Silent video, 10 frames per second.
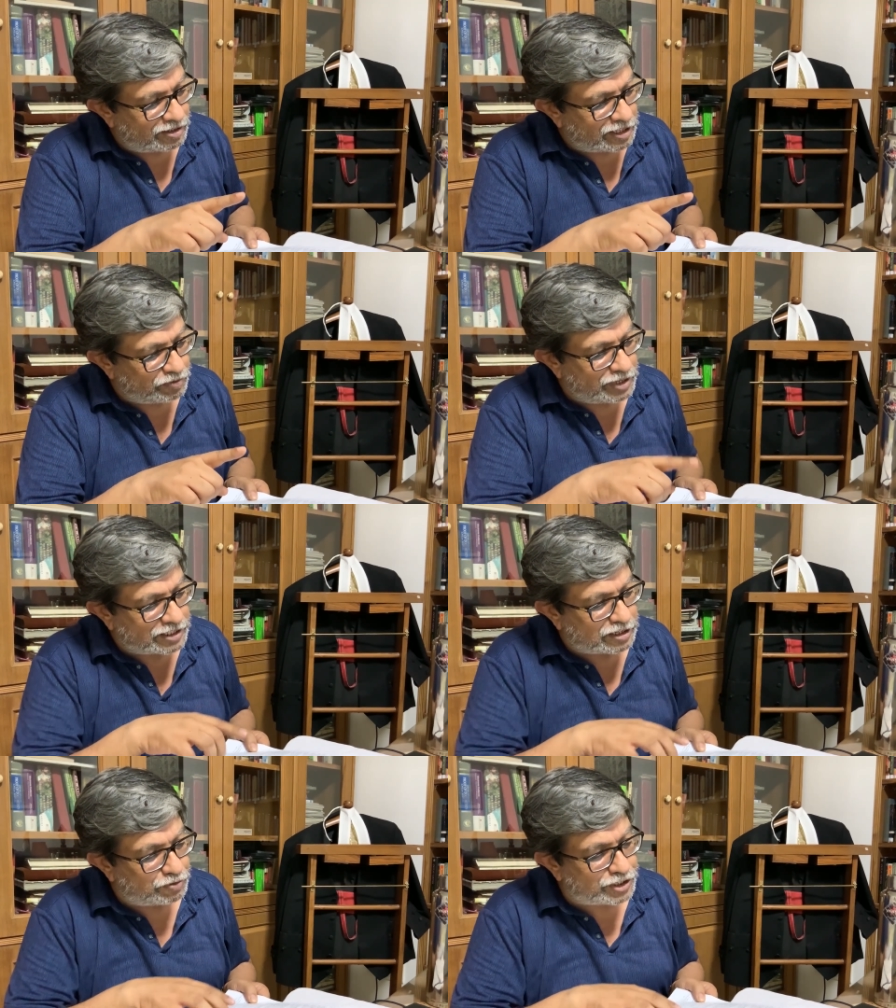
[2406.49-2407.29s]
if he has
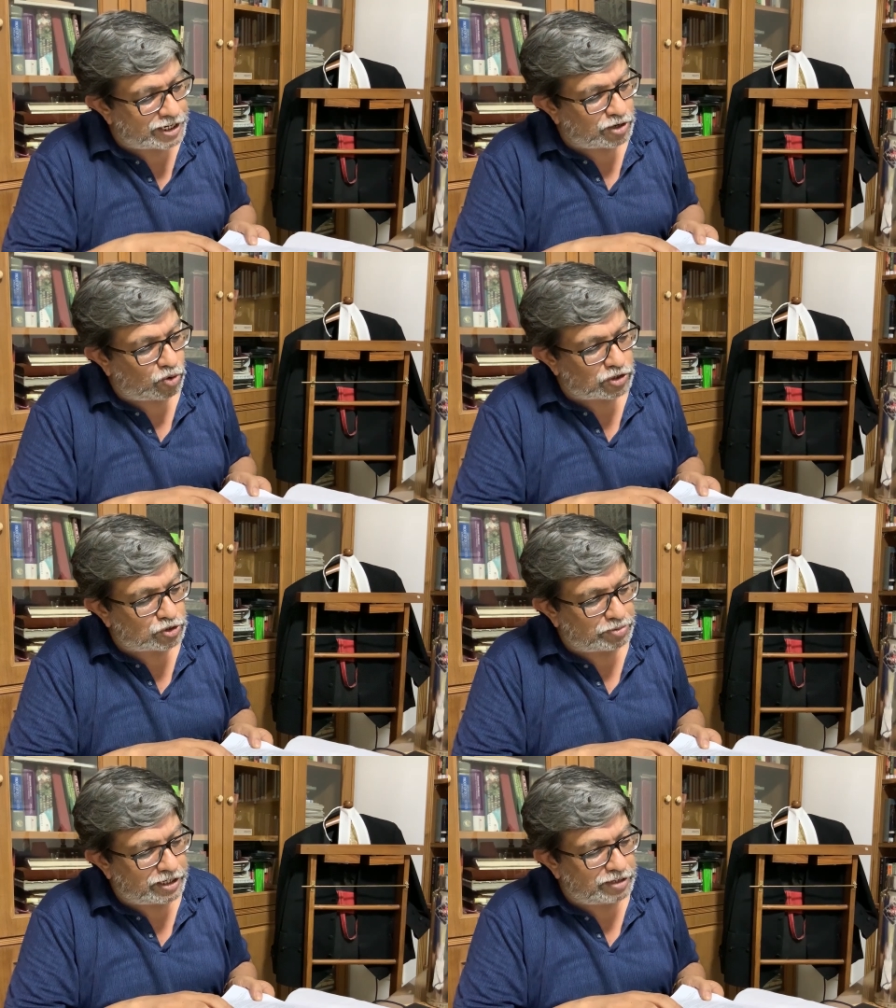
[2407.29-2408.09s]
sufficient cause to
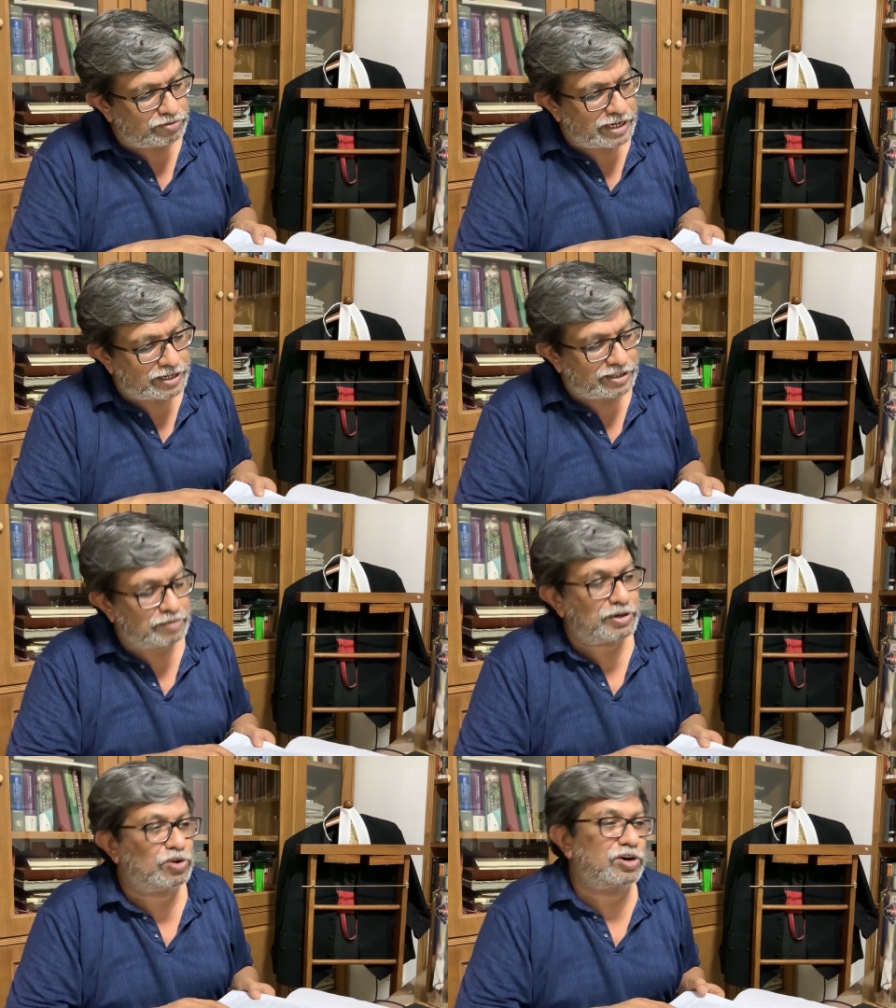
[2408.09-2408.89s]
believe that thing
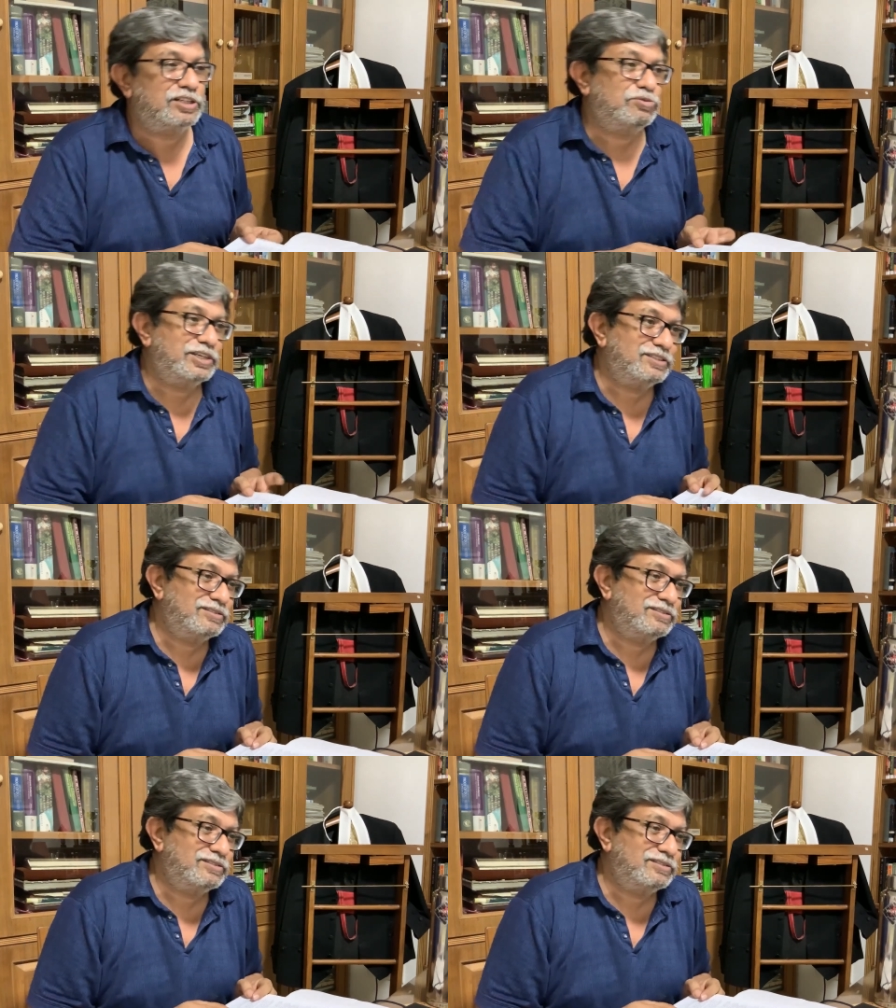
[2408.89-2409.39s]
but not otherwise.